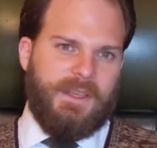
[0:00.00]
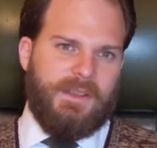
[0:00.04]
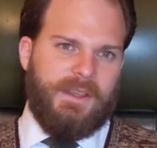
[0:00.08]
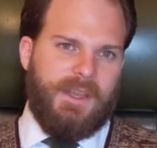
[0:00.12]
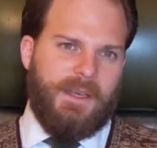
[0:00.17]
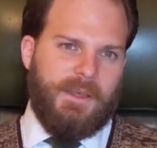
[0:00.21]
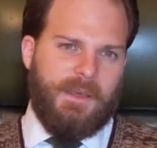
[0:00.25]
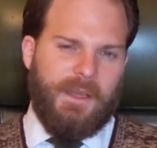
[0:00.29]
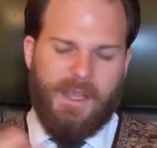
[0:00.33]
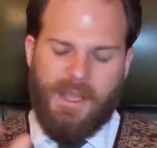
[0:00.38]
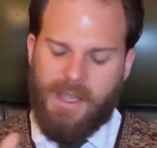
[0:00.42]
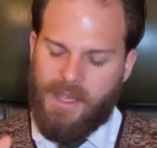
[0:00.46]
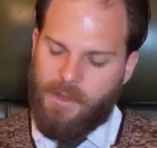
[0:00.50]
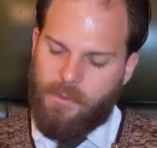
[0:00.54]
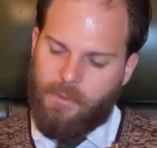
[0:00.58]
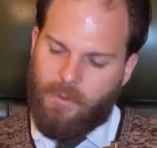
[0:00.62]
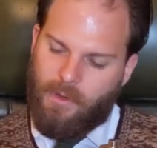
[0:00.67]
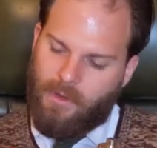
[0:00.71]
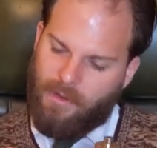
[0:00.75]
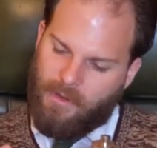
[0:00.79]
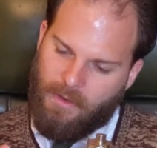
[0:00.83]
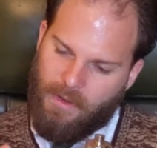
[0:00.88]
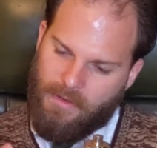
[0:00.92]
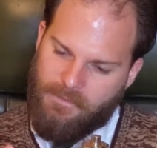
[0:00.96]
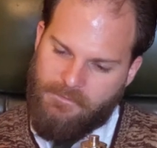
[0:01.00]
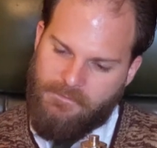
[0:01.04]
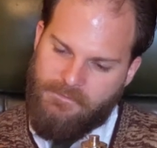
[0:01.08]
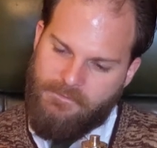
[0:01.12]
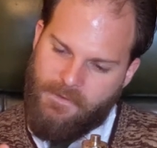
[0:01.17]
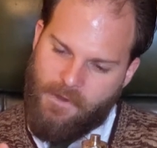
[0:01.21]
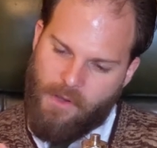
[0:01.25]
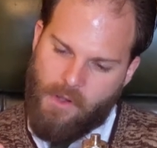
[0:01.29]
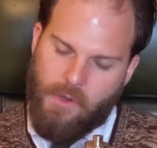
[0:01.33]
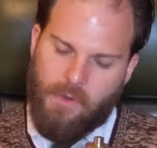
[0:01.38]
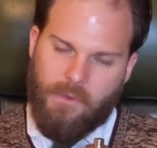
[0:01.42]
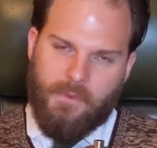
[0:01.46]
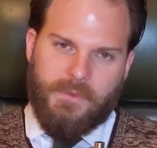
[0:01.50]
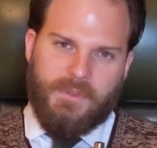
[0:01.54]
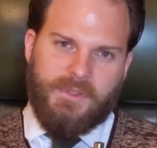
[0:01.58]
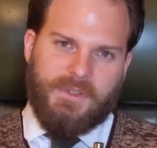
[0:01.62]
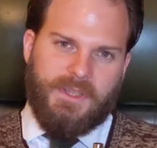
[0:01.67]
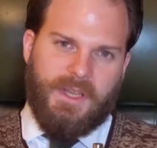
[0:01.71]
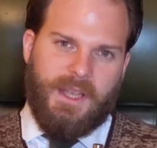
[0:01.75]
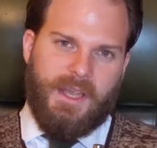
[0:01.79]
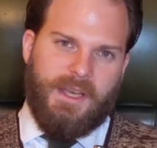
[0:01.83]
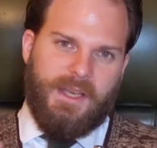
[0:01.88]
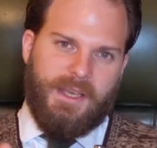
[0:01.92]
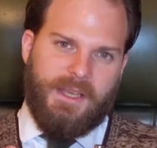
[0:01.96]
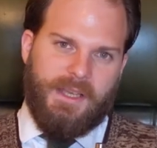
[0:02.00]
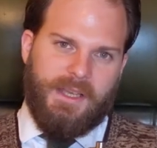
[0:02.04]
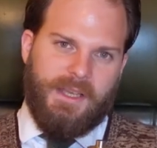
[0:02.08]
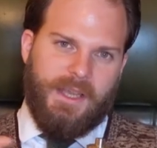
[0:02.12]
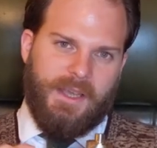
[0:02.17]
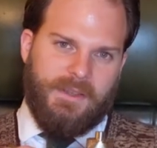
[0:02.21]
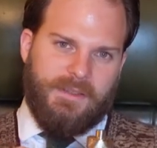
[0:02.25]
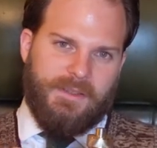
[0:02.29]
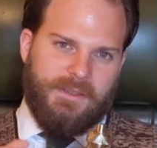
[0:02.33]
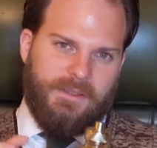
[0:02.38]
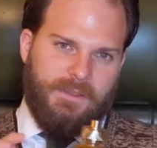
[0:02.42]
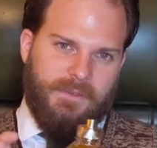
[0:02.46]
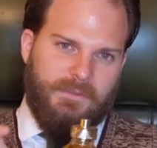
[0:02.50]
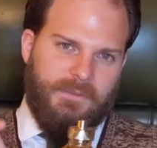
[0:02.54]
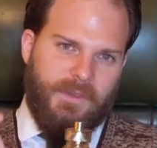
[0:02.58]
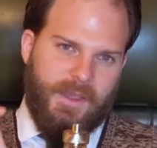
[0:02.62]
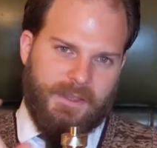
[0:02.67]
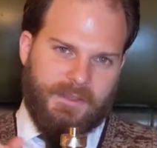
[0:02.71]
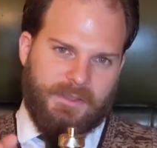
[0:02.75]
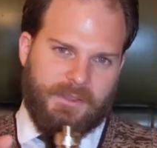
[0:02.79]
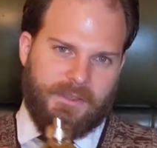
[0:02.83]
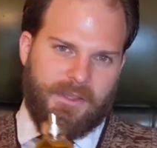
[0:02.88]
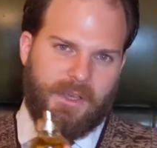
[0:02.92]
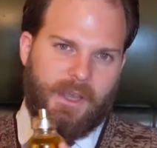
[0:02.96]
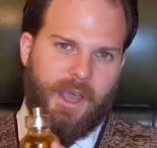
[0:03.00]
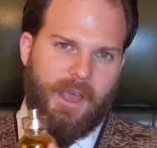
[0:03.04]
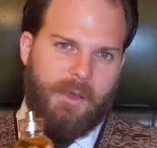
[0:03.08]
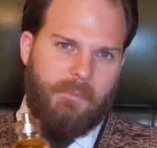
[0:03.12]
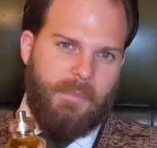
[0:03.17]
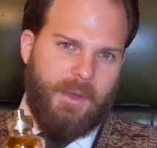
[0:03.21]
and then it will evolve slightly as it's affected